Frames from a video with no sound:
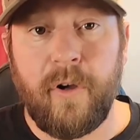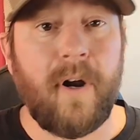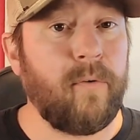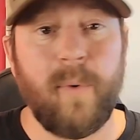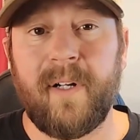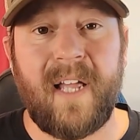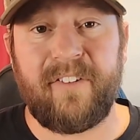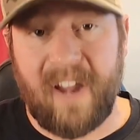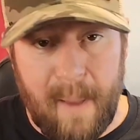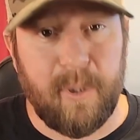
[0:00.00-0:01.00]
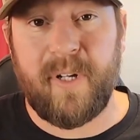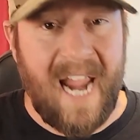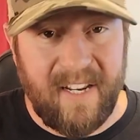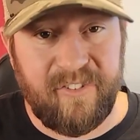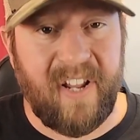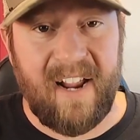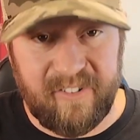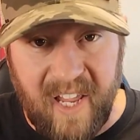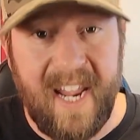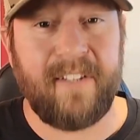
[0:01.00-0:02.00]
unrealized capital gains tax
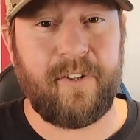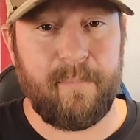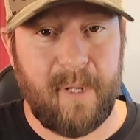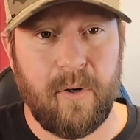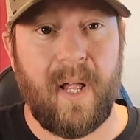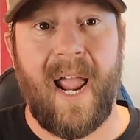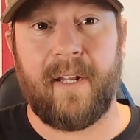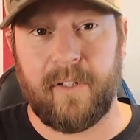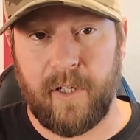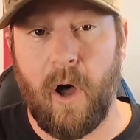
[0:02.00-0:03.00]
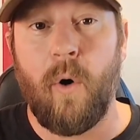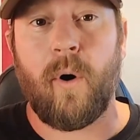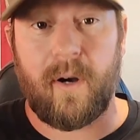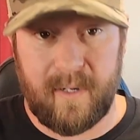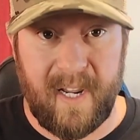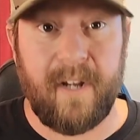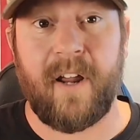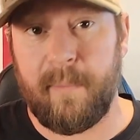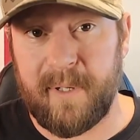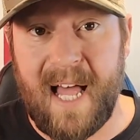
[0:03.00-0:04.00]
hit the middle and lower
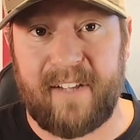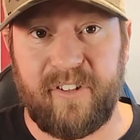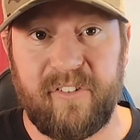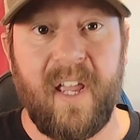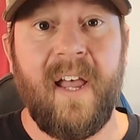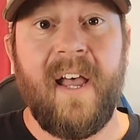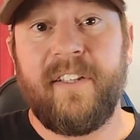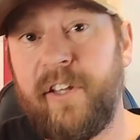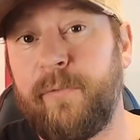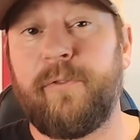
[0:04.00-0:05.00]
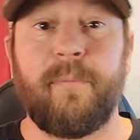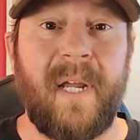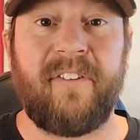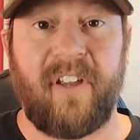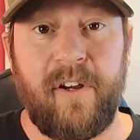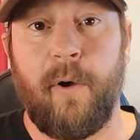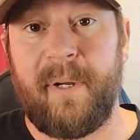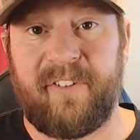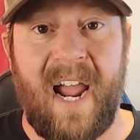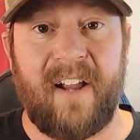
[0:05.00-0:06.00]
income classes, this means that you'll be
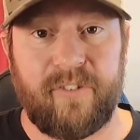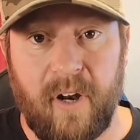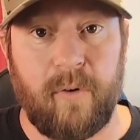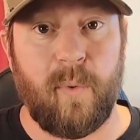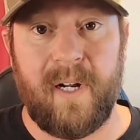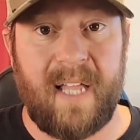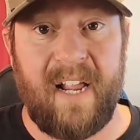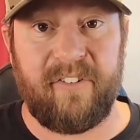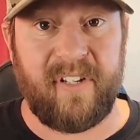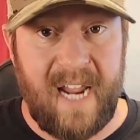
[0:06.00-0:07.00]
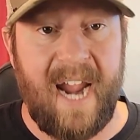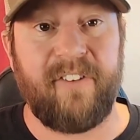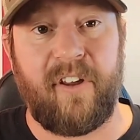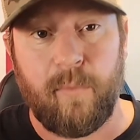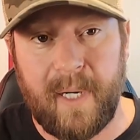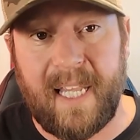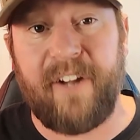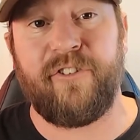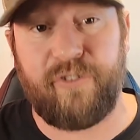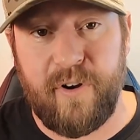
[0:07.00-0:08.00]
taxed on unrealized gains in
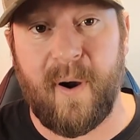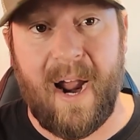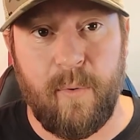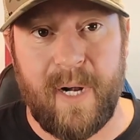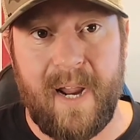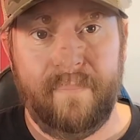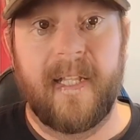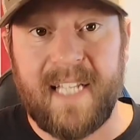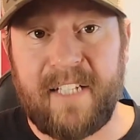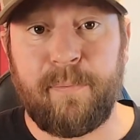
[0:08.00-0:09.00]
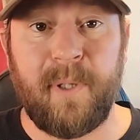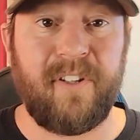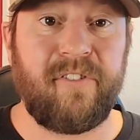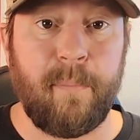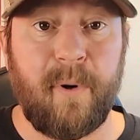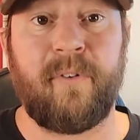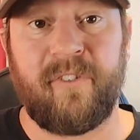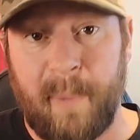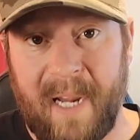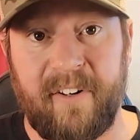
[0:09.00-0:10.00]
relation to your equity. Let's put this in
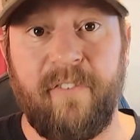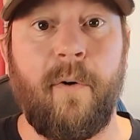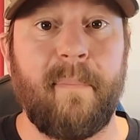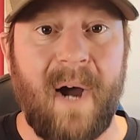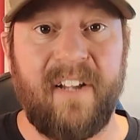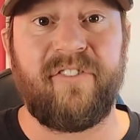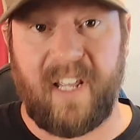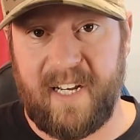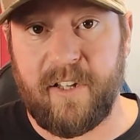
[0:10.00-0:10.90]
perspective by setting the